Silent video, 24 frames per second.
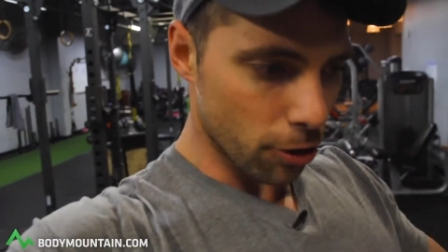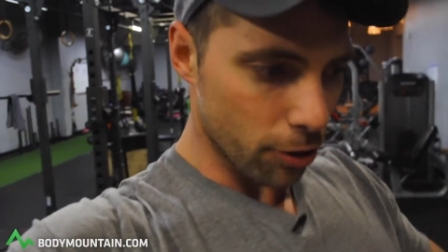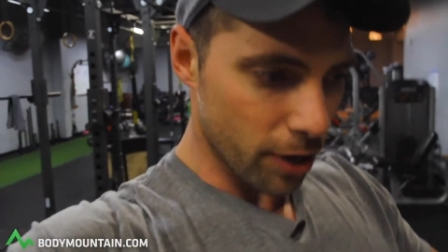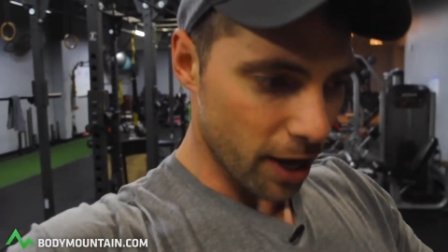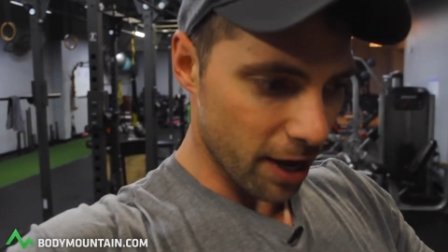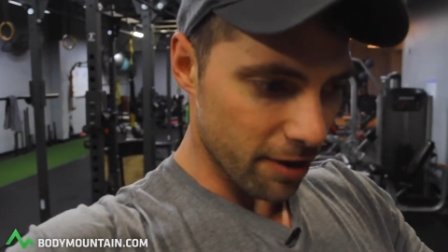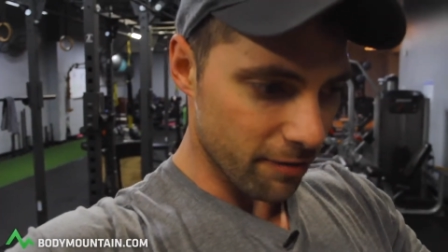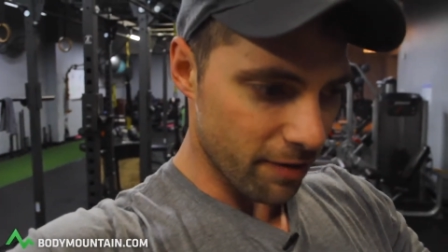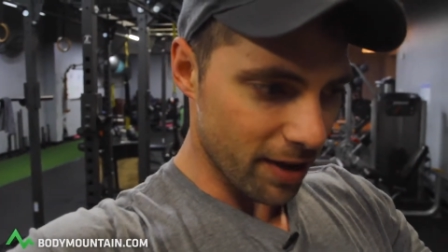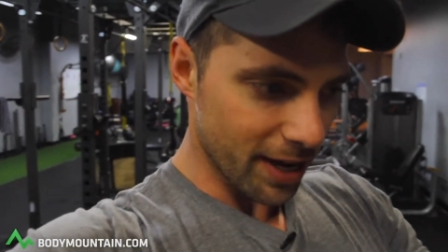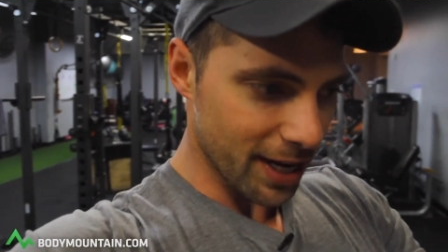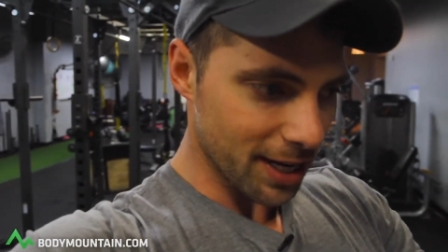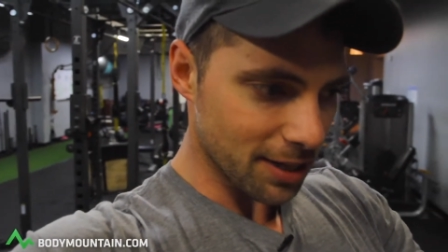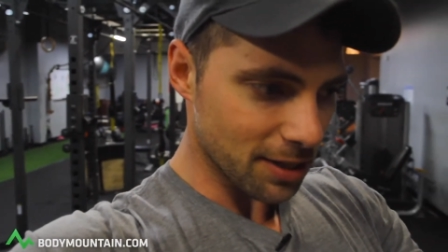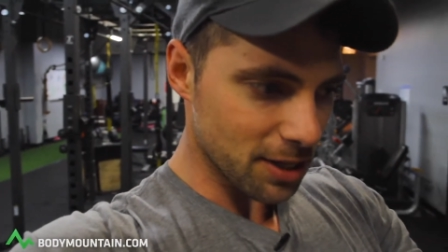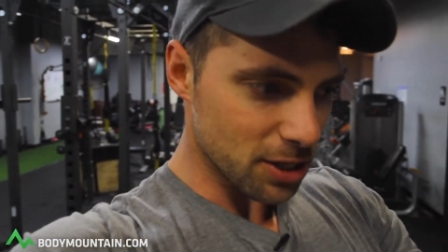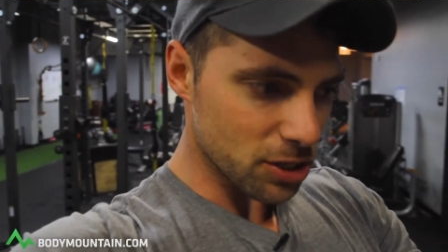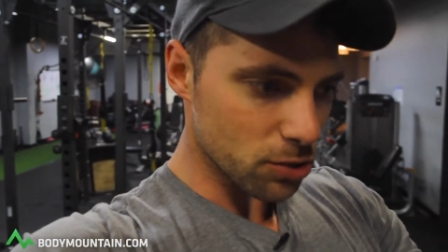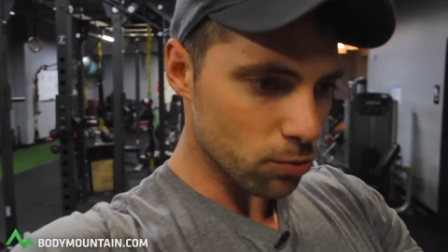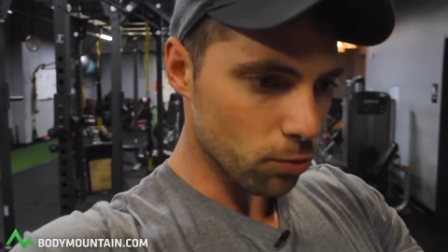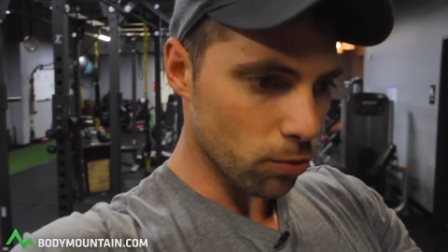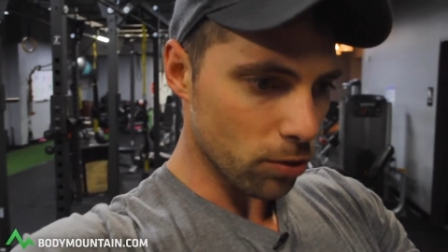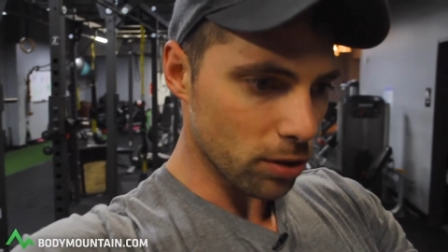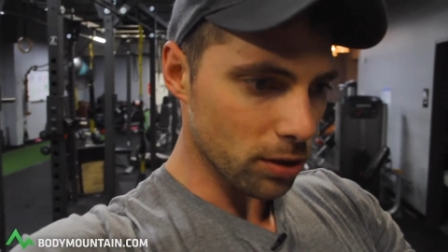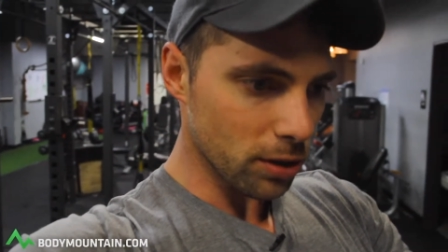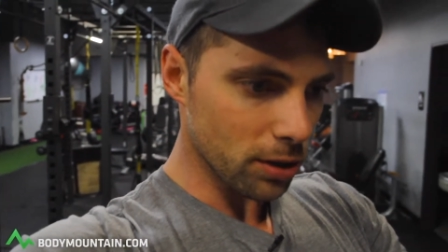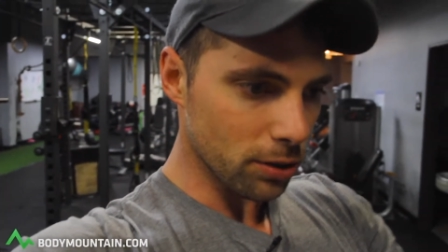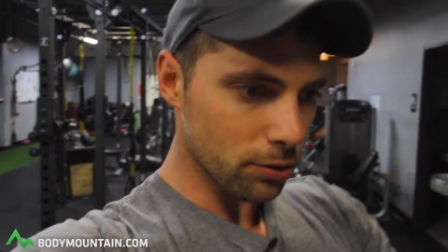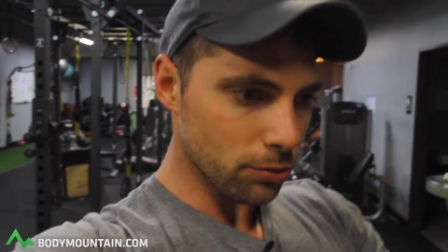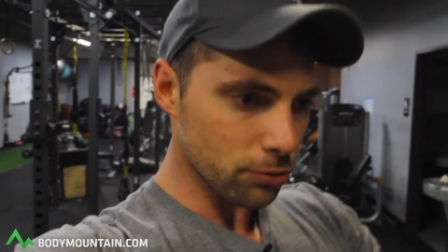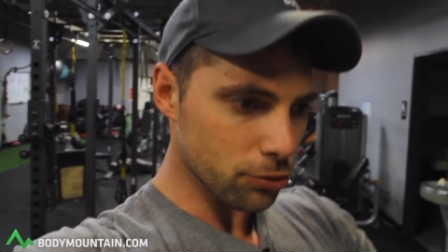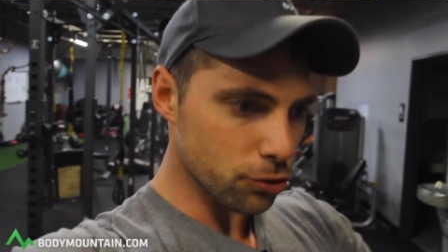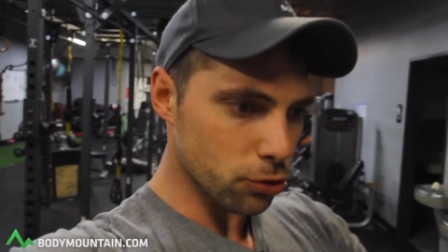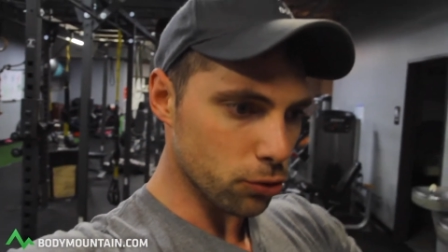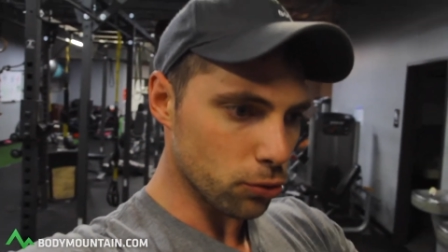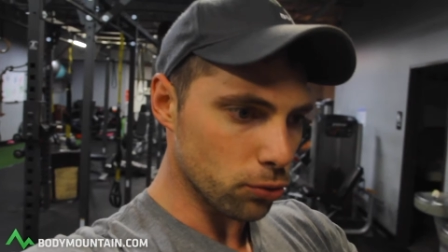okay, if I get this one
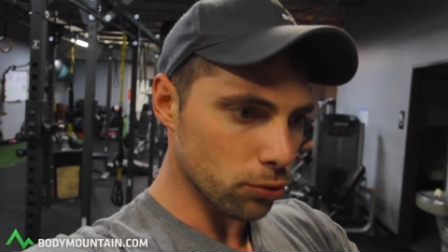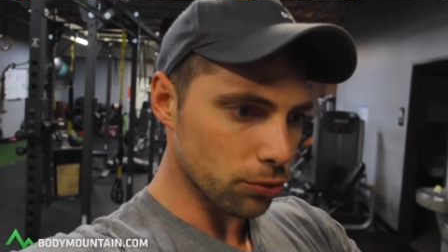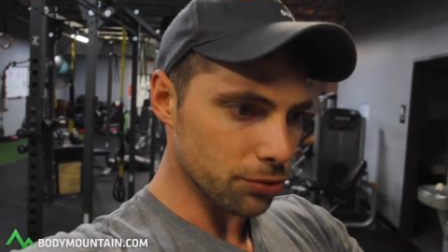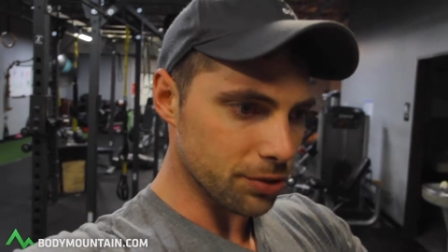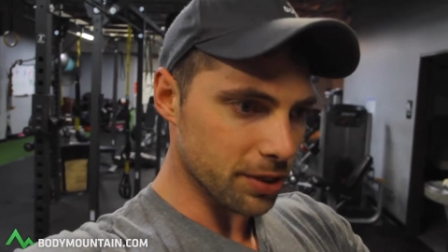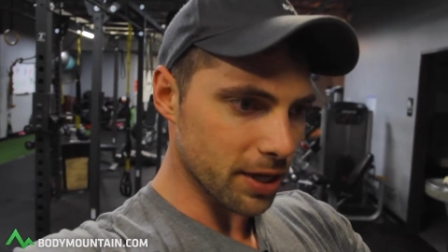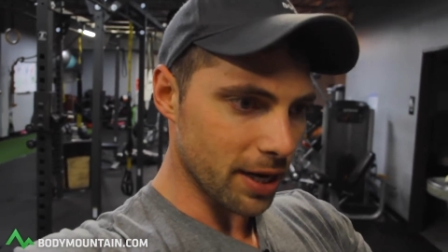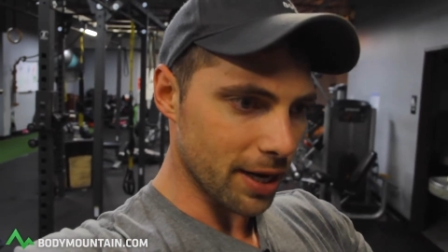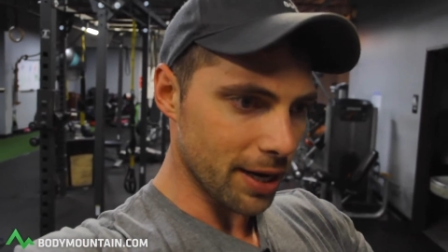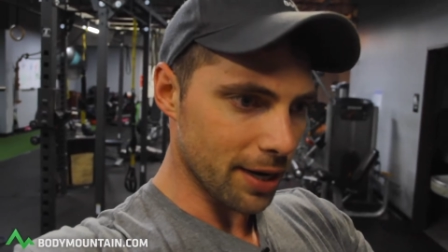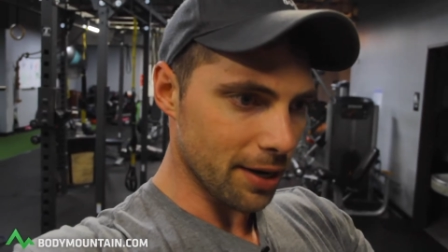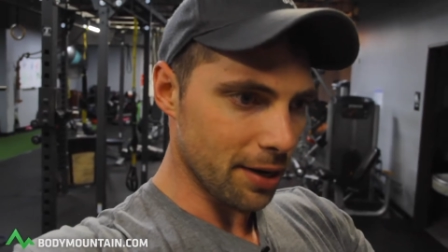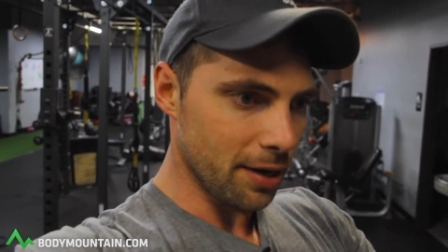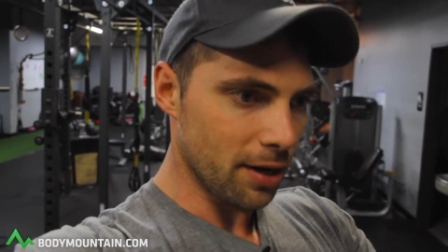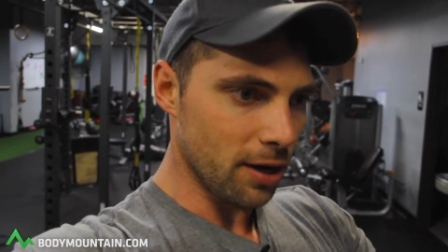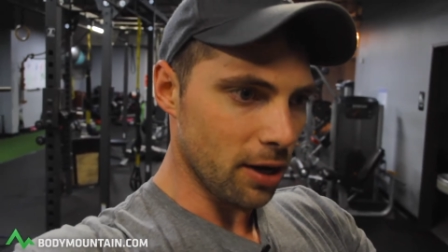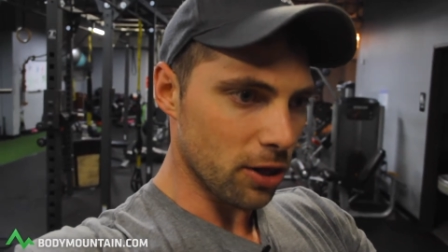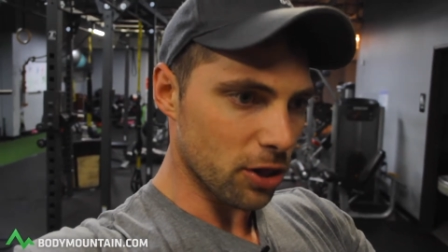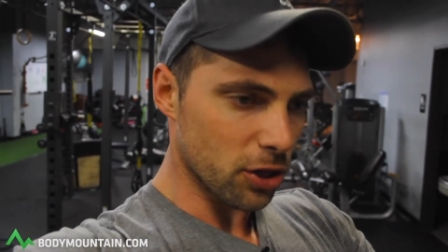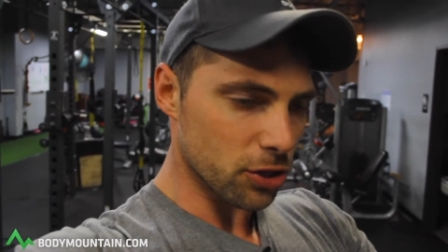little tool done,